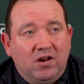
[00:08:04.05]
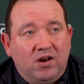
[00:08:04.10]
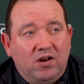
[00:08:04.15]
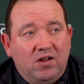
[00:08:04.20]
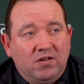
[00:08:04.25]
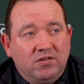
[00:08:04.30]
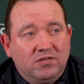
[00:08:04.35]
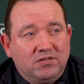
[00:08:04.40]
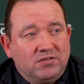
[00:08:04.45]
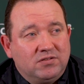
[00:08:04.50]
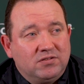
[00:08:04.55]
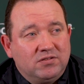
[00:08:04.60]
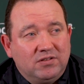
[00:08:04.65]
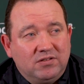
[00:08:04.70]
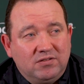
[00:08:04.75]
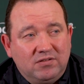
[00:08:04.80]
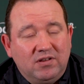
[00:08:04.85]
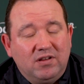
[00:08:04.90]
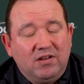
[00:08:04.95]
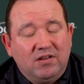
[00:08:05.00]
to lose.
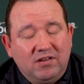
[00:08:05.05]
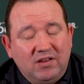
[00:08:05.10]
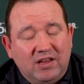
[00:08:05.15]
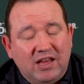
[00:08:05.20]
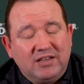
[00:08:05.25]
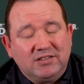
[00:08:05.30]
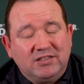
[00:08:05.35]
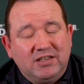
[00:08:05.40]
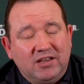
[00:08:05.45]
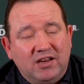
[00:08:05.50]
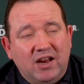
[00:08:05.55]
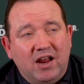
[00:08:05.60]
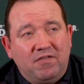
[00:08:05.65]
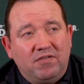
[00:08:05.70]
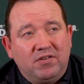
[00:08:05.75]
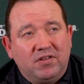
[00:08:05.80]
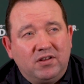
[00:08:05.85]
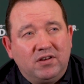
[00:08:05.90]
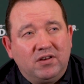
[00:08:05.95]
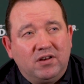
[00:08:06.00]
Gezzy had
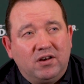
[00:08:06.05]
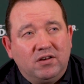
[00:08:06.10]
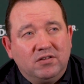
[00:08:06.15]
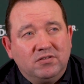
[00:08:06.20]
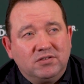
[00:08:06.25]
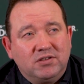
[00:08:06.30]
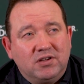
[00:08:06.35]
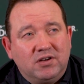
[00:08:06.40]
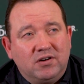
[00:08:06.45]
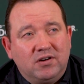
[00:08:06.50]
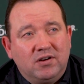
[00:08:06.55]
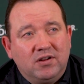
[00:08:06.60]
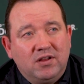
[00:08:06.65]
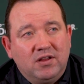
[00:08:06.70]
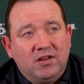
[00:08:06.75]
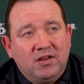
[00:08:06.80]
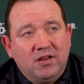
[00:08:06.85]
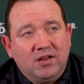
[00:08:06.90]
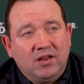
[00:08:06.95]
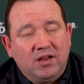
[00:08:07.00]
everything to lose there,
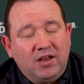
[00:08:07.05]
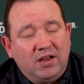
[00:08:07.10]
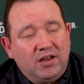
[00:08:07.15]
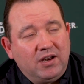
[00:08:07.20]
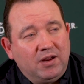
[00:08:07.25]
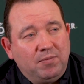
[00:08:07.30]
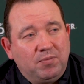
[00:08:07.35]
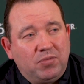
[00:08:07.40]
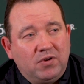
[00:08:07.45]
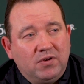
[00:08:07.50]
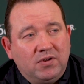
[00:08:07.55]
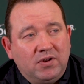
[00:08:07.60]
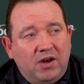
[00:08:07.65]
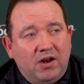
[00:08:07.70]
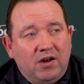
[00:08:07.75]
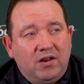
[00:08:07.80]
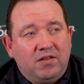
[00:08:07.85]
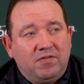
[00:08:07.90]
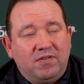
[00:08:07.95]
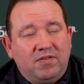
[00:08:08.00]
and he pulled it
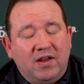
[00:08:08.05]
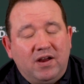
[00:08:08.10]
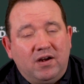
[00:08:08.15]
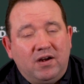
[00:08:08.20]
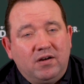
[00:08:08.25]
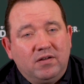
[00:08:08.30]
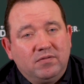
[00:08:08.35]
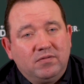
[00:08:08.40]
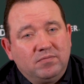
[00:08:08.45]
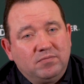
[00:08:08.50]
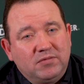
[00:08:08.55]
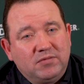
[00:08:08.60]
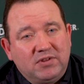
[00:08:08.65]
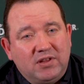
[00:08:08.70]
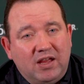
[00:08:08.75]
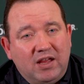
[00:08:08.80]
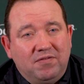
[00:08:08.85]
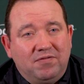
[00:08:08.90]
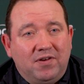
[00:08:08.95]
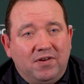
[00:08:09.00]
out of the fire.
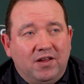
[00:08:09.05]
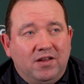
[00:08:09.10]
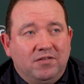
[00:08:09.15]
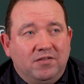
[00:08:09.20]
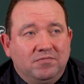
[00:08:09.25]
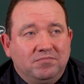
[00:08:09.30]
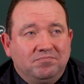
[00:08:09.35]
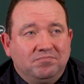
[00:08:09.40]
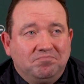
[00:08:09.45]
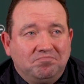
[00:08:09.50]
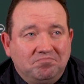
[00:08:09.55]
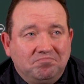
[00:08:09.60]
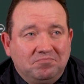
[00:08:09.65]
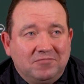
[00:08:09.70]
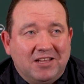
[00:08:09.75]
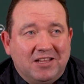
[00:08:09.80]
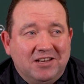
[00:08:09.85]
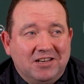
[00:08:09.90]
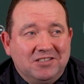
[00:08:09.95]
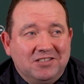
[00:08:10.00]
Thankfully,
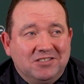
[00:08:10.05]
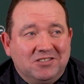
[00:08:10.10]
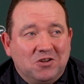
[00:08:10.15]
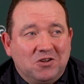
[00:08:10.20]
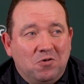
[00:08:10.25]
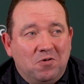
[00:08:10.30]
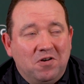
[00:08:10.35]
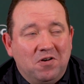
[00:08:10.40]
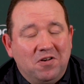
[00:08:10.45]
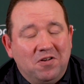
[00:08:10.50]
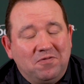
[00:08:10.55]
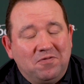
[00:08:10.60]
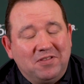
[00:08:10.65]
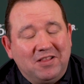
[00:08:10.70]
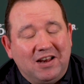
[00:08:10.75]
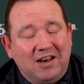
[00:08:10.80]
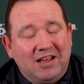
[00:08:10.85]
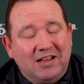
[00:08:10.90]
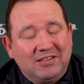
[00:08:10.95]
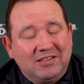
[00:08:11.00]
he didn't score enough
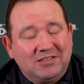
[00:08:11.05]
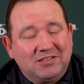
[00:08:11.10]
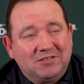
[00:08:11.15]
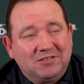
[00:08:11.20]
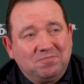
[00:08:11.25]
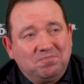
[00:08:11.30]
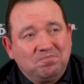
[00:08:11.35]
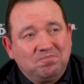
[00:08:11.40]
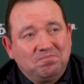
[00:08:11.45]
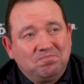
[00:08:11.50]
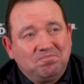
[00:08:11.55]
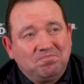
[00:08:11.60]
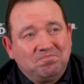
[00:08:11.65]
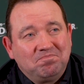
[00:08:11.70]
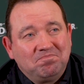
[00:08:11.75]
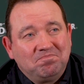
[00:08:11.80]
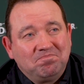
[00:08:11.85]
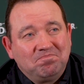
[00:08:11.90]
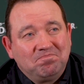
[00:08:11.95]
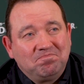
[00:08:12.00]
in the last.
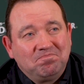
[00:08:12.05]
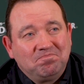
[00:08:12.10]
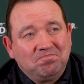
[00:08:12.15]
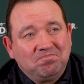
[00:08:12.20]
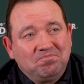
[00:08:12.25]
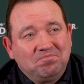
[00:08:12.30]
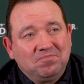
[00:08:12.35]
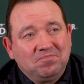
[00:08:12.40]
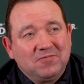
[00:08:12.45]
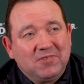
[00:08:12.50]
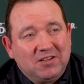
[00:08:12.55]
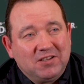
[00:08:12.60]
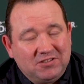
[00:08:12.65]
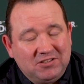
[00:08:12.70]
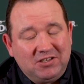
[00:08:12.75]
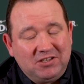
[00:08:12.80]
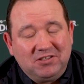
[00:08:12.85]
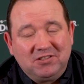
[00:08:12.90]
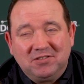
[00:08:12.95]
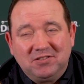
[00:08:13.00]
Thank you very much,
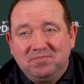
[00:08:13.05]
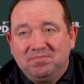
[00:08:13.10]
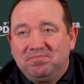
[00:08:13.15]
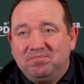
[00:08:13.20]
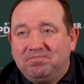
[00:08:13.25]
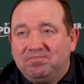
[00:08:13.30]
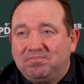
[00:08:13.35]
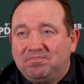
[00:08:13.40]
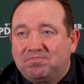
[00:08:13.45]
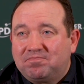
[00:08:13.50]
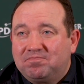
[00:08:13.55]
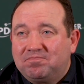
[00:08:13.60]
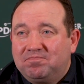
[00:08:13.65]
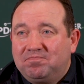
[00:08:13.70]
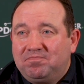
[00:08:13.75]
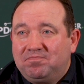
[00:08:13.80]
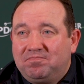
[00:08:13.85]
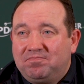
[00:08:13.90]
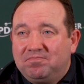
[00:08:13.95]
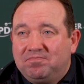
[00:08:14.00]
Brendan. Cheers. Brendan, you
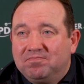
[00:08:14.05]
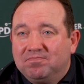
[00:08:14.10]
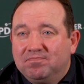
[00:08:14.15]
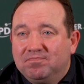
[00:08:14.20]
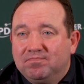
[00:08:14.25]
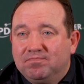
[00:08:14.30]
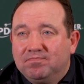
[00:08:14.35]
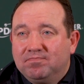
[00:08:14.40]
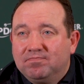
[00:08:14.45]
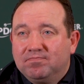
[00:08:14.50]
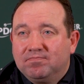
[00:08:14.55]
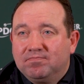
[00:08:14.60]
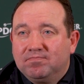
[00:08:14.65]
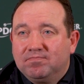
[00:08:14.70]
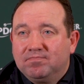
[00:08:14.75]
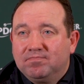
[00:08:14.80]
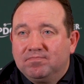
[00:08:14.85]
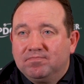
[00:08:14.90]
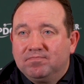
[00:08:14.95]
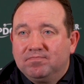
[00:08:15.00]
mentioned the class of
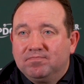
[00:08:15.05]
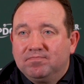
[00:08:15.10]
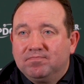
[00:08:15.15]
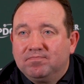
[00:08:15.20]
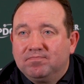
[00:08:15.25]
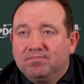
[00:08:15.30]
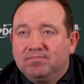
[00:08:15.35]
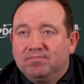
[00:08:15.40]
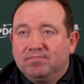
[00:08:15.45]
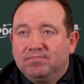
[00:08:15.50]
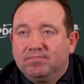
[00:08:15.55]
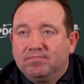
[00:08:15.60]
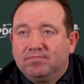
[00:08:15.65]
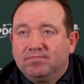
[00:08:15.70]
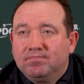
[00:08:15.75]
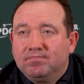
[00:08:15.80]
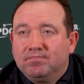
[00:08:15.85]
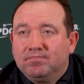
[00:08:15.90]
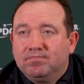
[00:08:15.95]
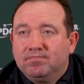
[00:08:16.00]
Gerwyn Price there when he
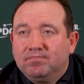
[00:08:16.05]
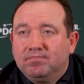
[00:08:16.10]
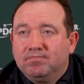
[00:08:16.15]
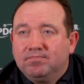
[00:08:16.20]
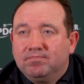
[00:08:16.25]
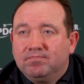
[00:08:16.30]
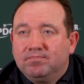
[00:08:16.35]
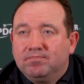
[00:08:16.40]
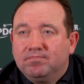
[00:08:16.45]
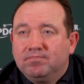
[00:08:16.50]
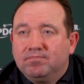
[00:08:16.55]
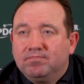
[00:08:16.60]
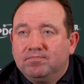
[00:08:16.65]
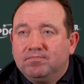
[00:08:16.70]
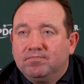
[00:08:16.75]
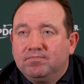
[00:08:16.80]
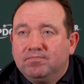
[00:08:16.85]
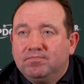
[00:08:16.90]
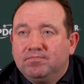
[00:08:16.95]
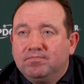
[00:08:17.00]
was hitting those, those
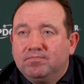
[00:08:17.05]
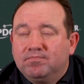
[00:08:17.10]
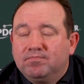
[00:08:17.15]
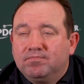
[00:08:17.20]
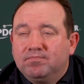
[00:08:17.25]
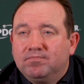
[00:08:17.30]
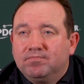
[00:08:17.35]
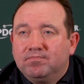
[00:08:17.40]
finishes